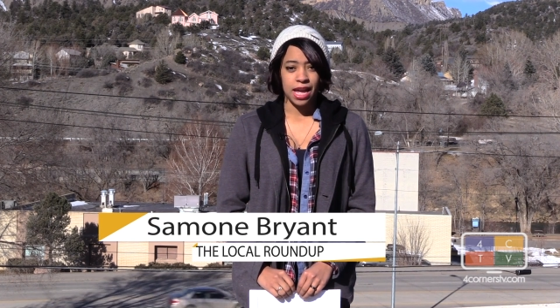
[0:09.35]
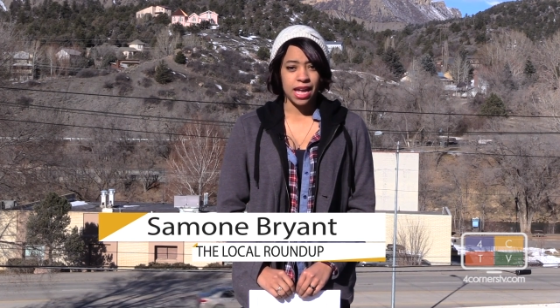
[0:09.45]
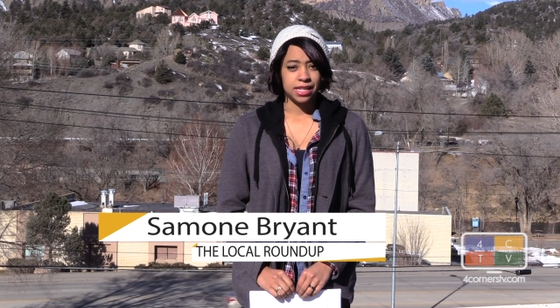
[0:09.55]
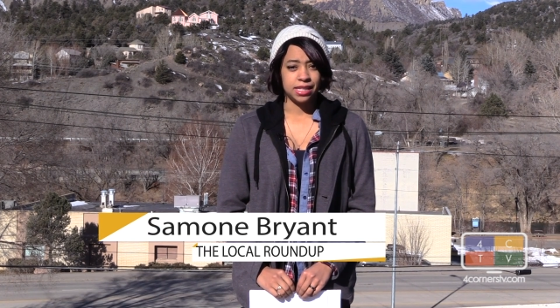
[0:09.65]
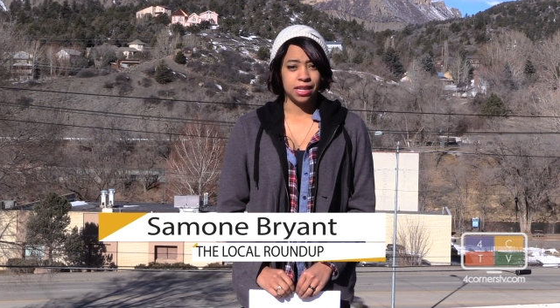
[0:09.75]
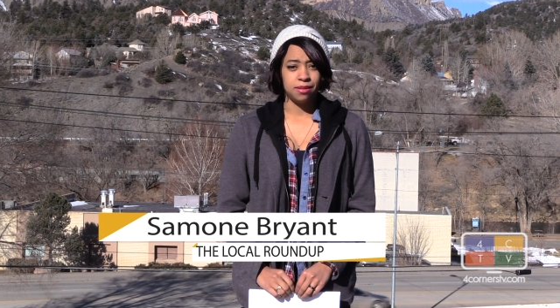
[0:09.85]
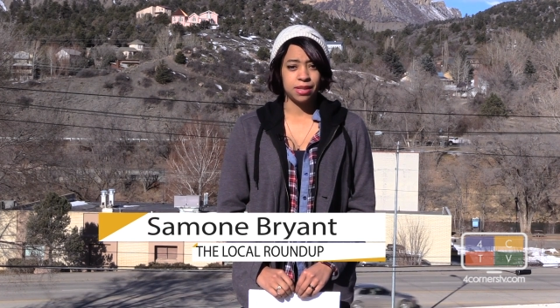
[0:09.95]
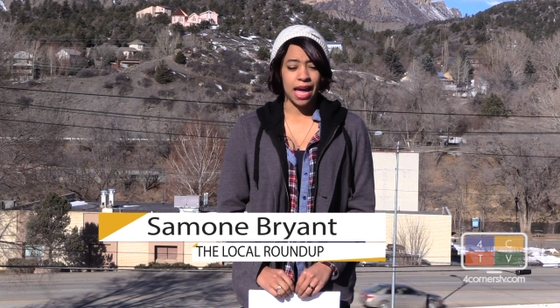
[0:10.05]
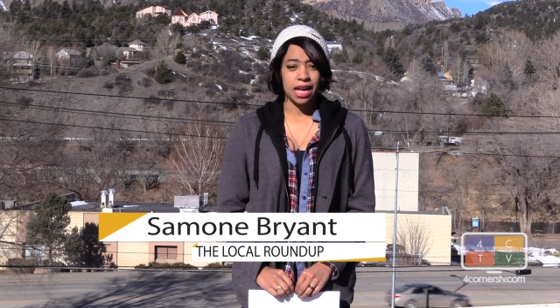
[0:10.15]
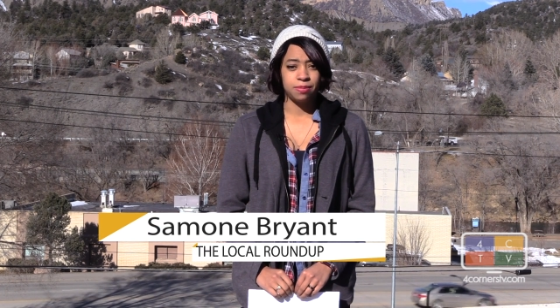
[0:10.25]
It
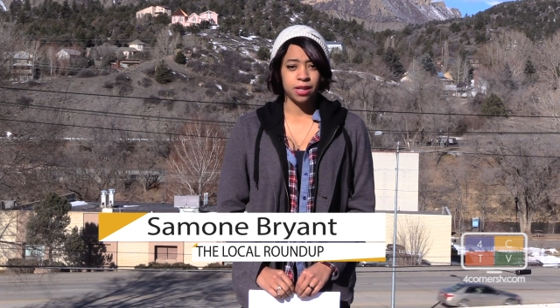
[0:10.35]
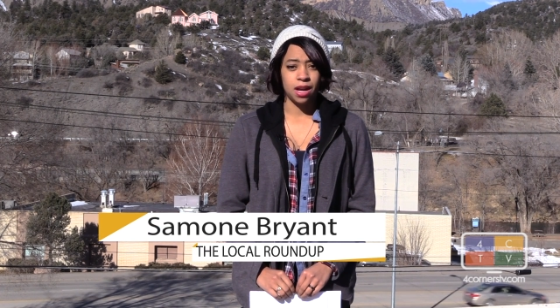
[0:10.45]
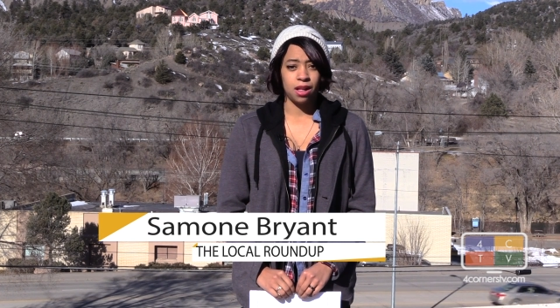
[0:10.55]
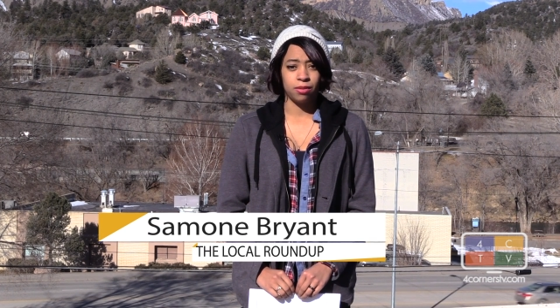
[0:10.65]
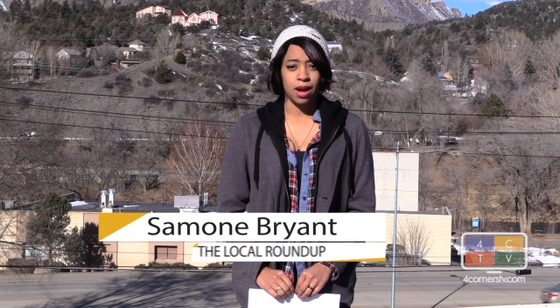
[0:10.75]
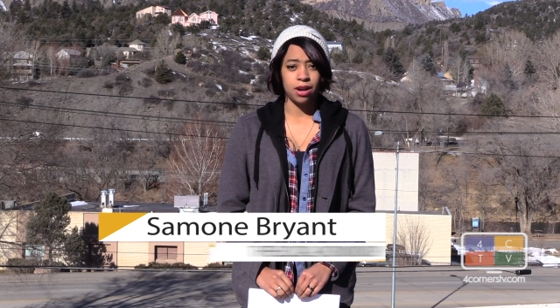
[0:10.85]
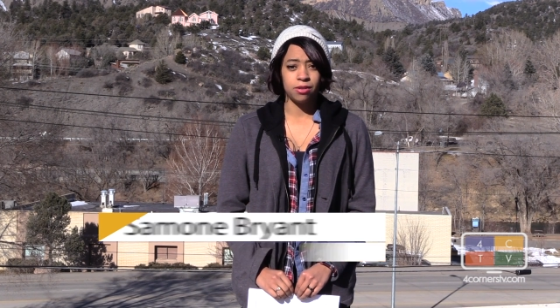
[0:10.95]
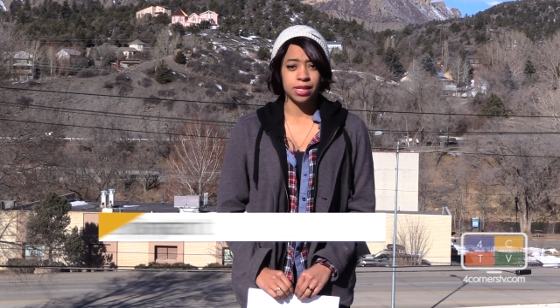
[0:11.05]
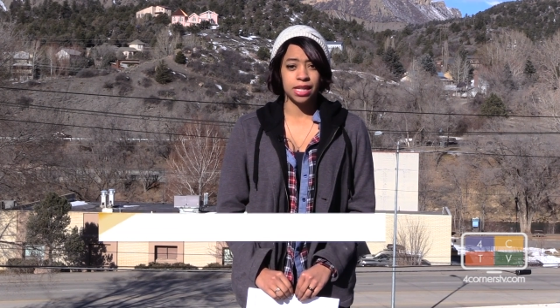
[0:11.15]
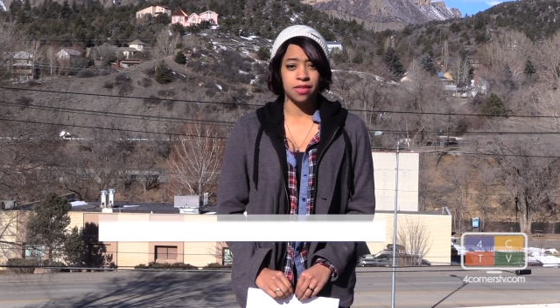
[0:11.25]
seems Aspen,
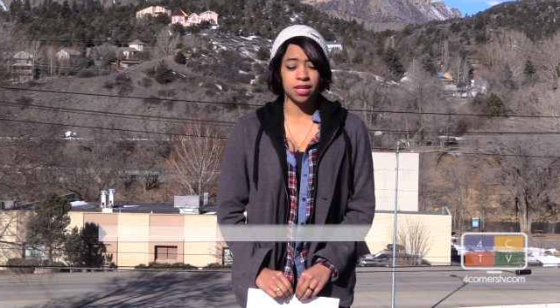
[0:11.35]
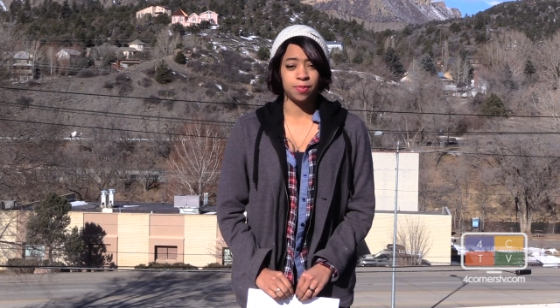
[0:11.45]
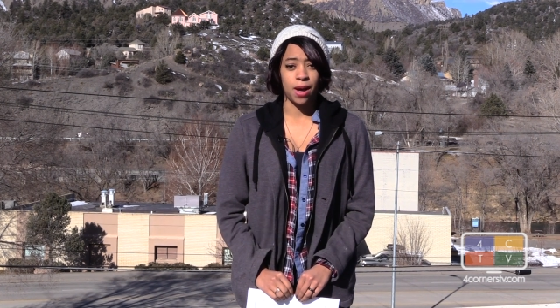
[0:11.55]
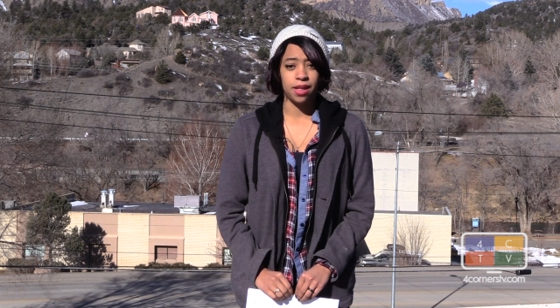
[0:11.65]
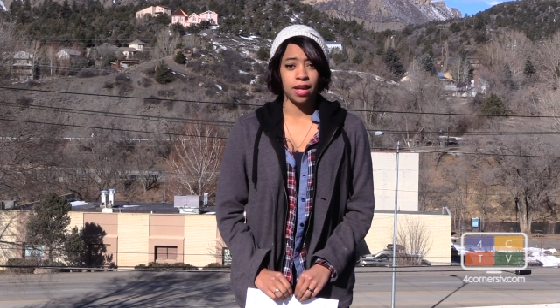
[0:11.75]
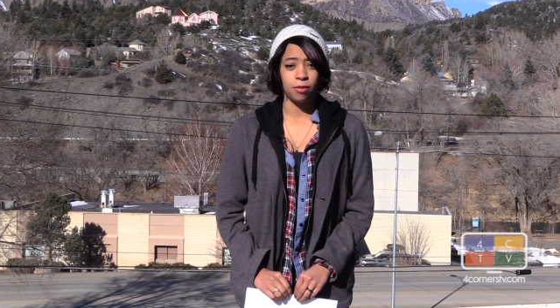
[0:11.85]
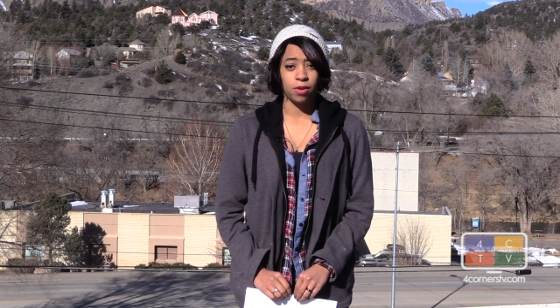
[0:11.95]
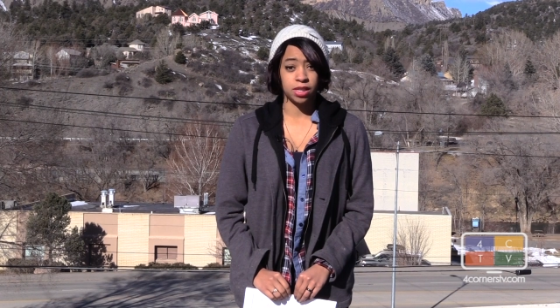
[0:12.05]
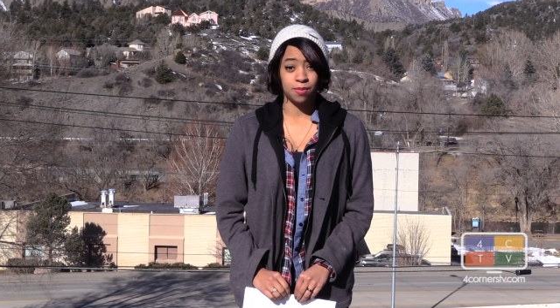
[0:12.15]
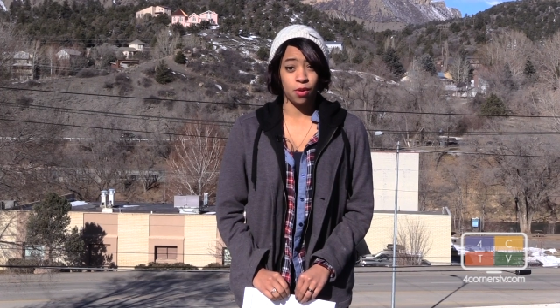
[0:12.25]
Colorado is in the spotlight
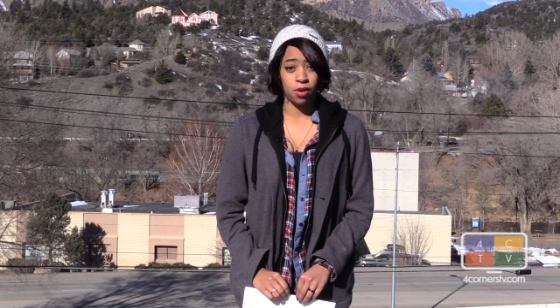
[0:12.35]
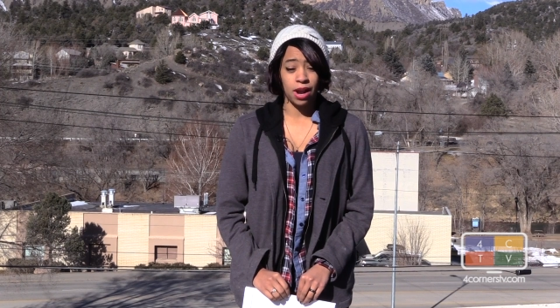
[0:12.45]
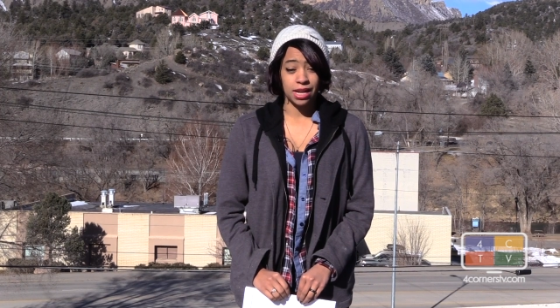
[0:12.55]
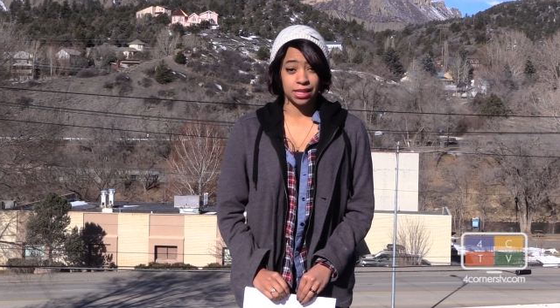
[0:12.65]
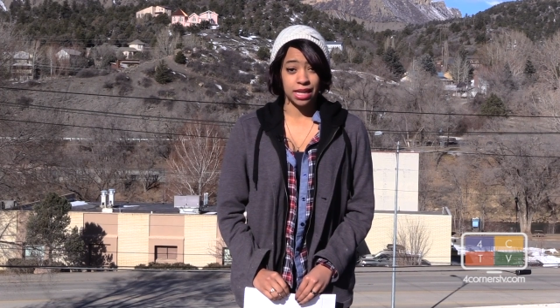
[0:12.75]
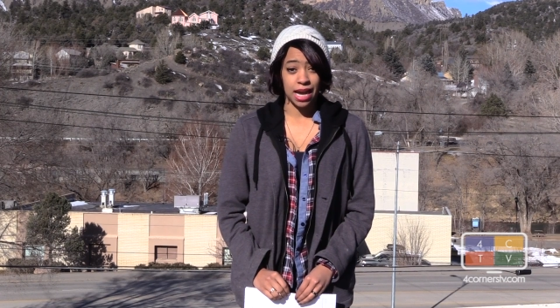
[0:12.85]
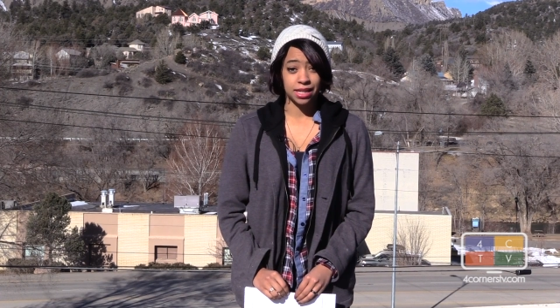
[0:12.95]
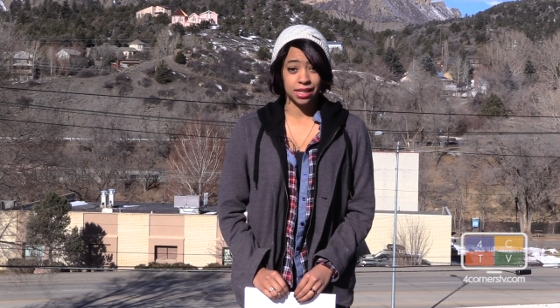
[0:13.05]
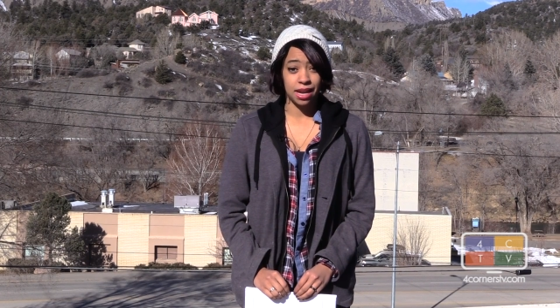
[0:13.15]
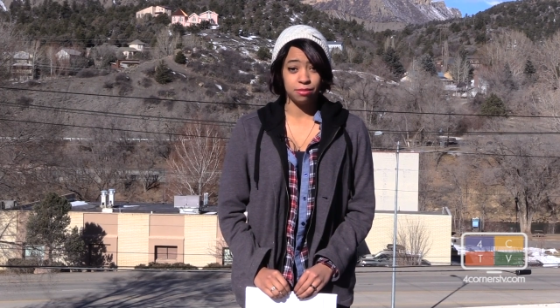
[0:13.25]
once more as the
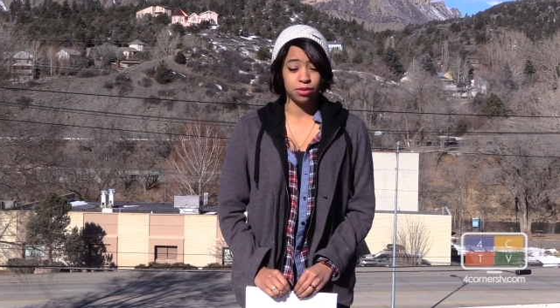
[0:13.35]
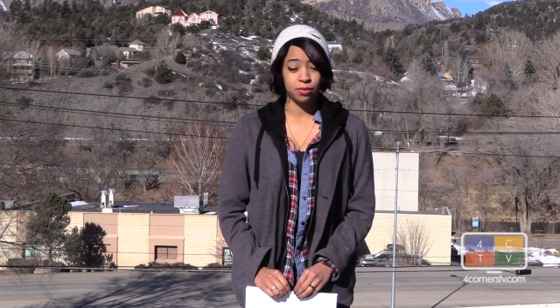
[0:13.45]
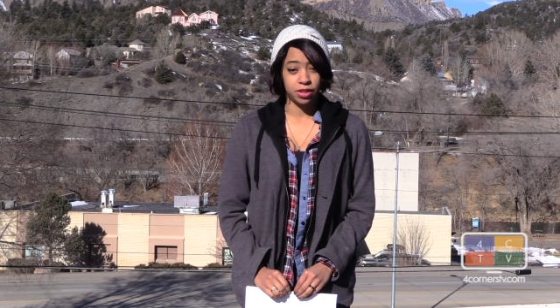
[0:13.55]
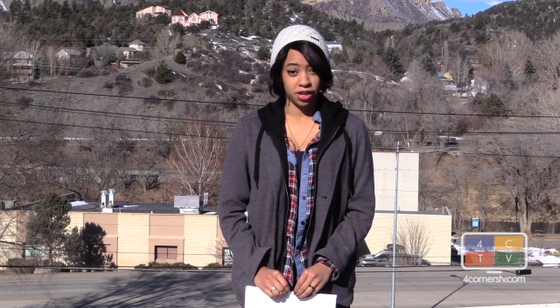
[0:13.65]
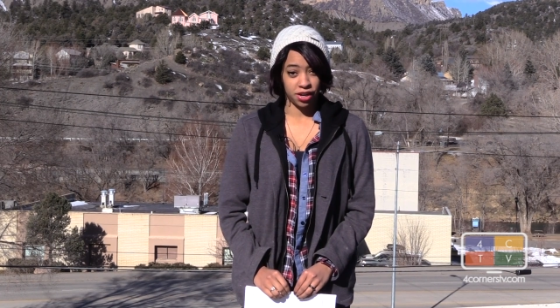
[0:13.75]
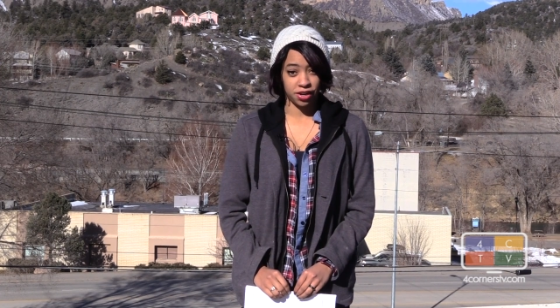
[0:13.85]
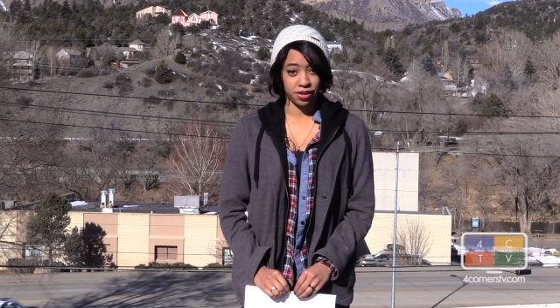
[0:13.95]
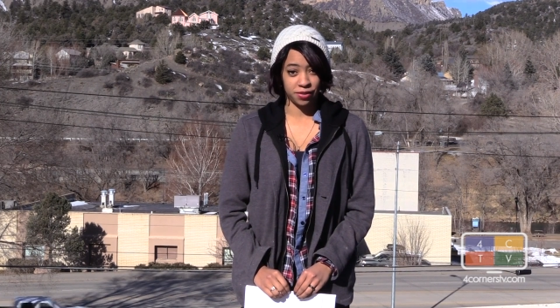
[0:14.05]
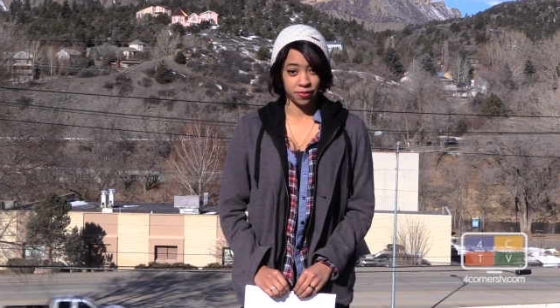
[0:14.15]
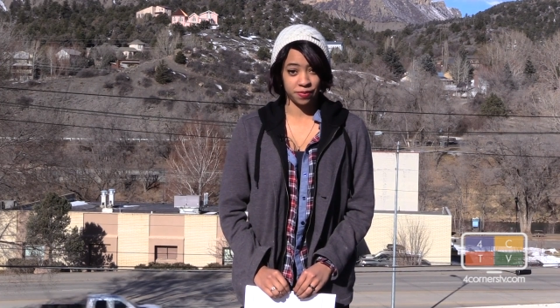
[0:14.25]
X Games return.